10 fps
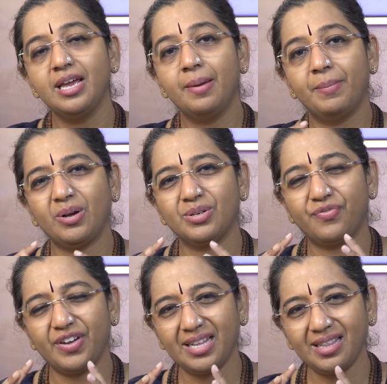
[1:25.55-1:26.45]
Because
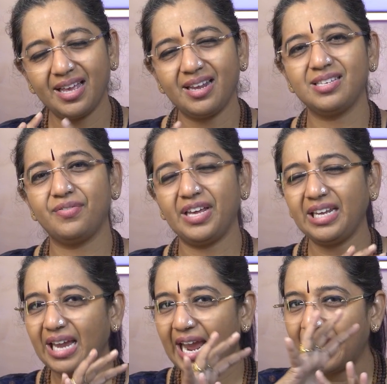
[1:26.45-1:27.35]
when there is a
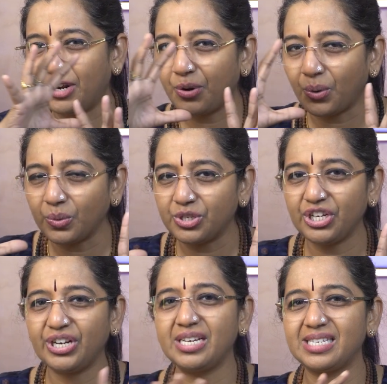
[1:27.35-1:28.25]
very
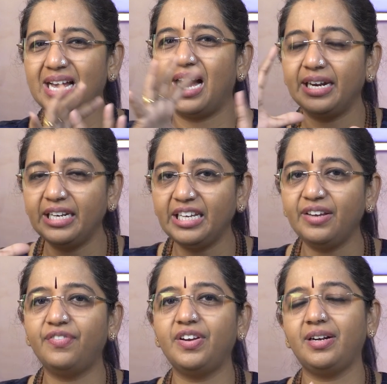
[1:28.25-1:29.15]
heterogeneous,
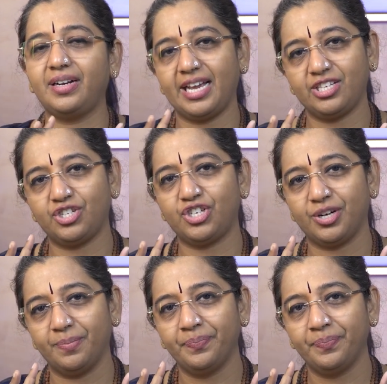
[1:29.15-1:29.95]
uneven texture